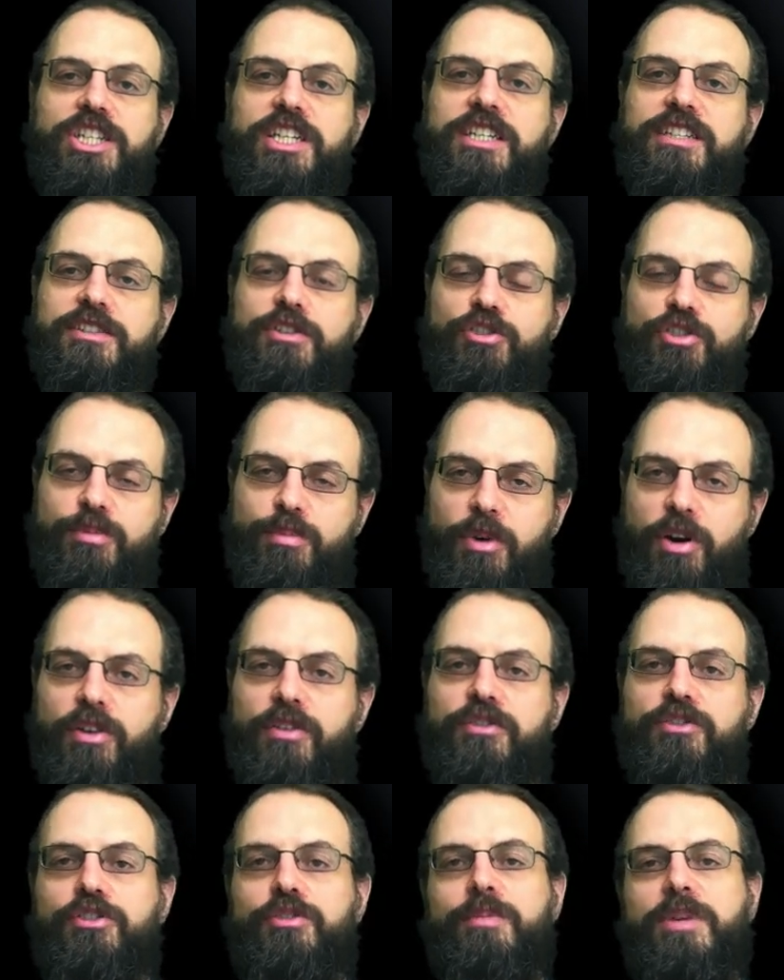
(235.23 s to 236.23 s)
chance or
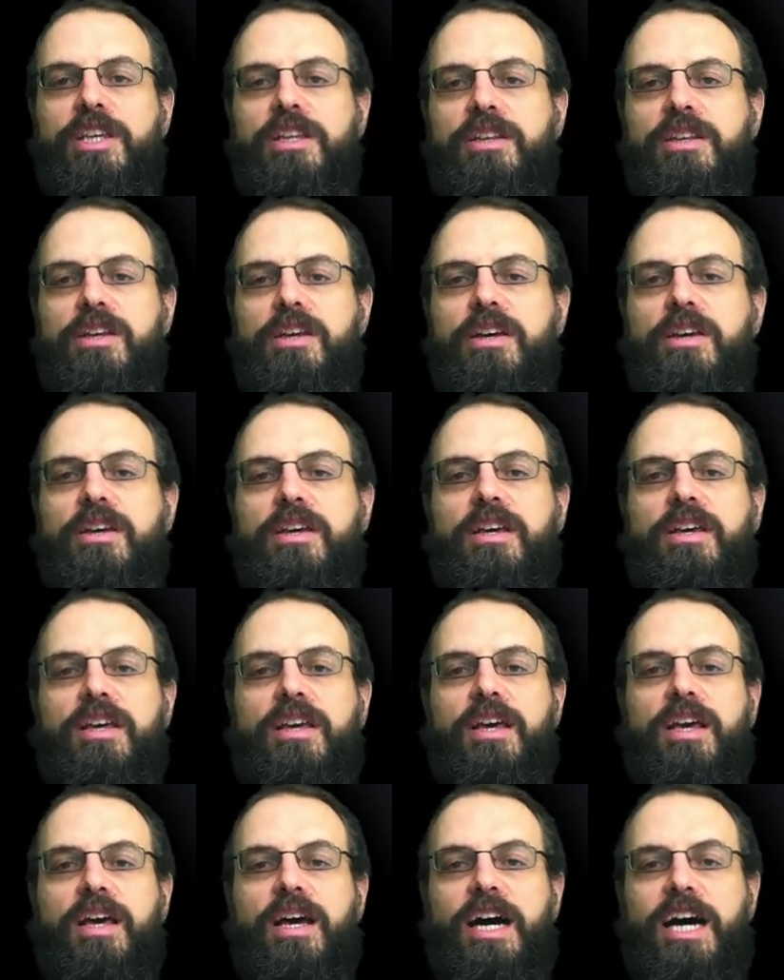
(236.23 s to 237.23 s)
above to be in the
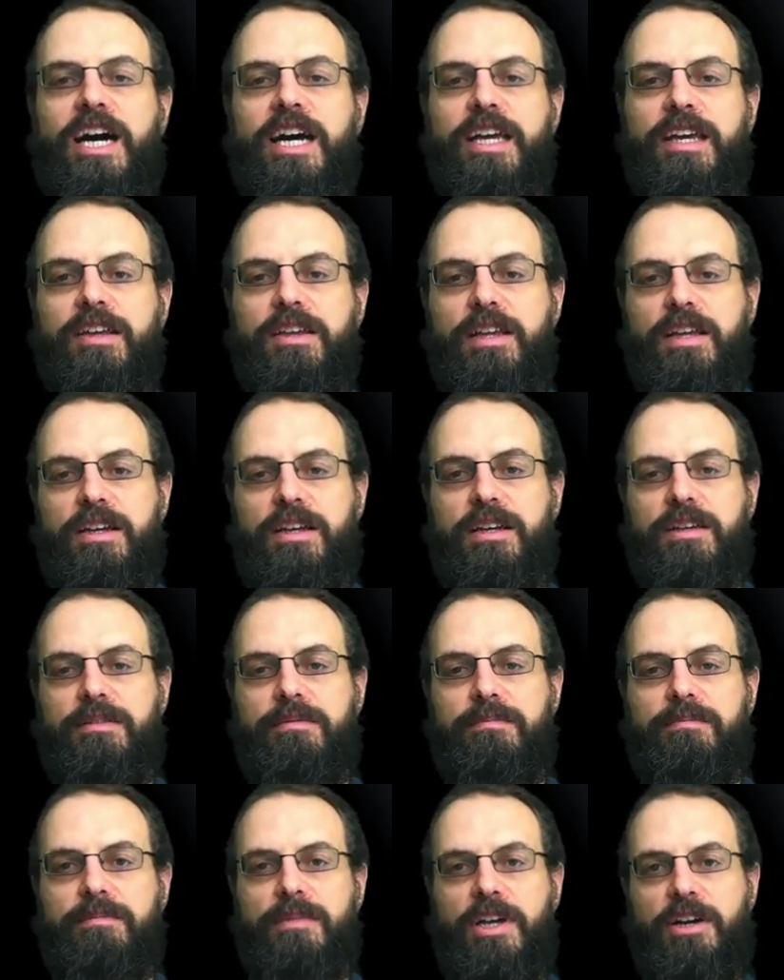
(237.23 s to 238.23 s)
eye uh,
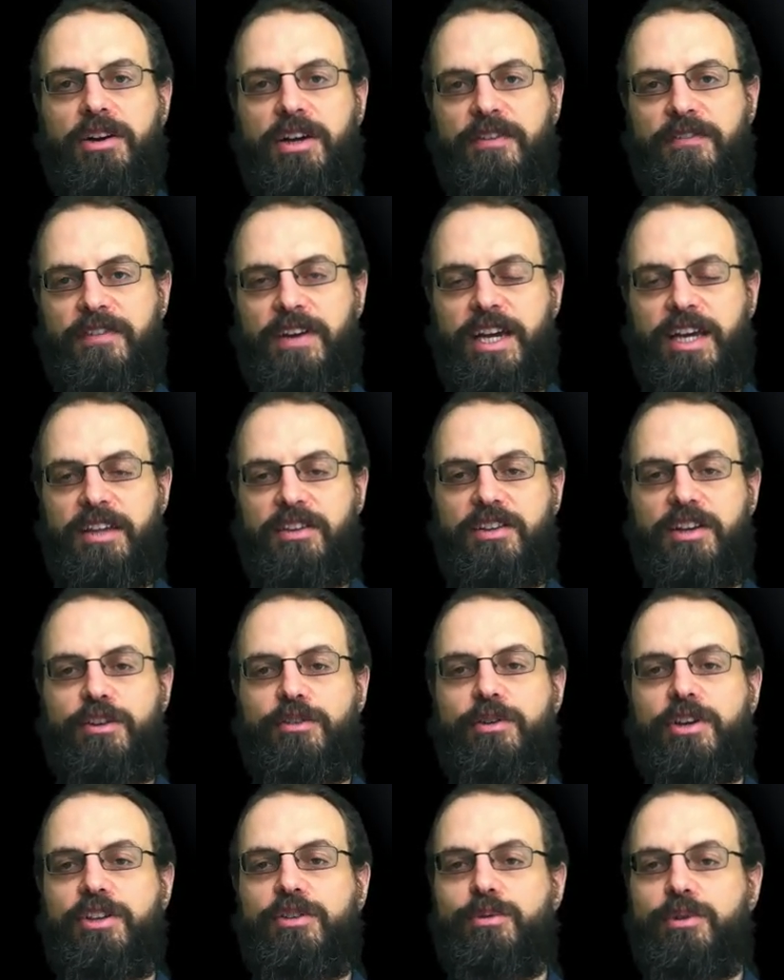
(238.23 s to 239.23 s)
artifact
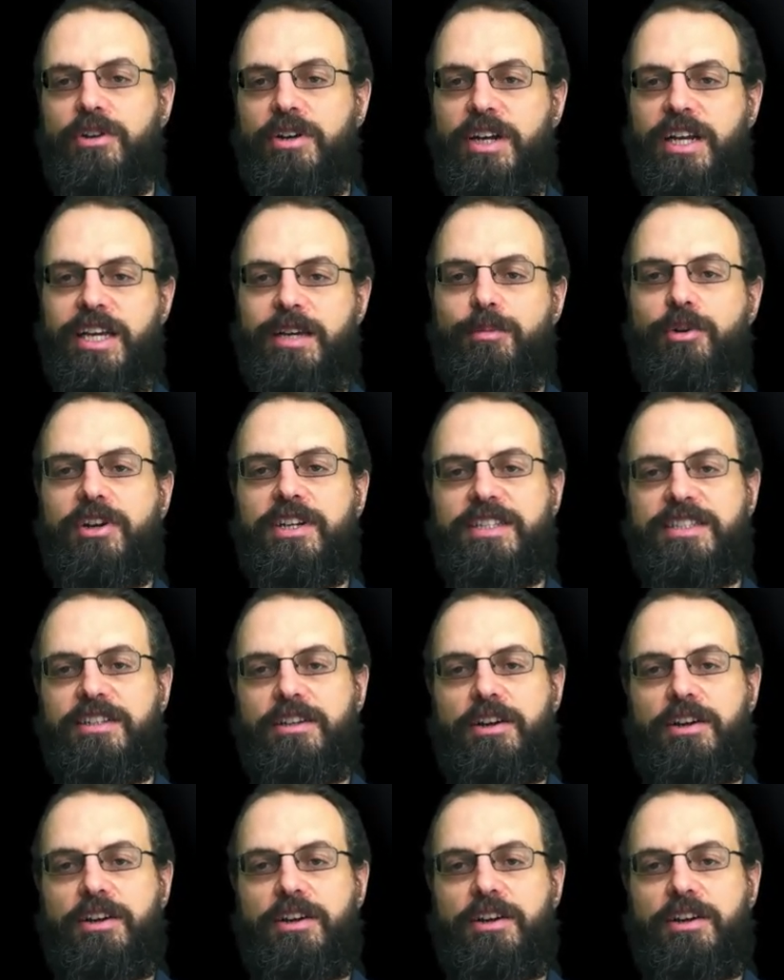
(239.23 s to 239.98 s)
category, you want to label it as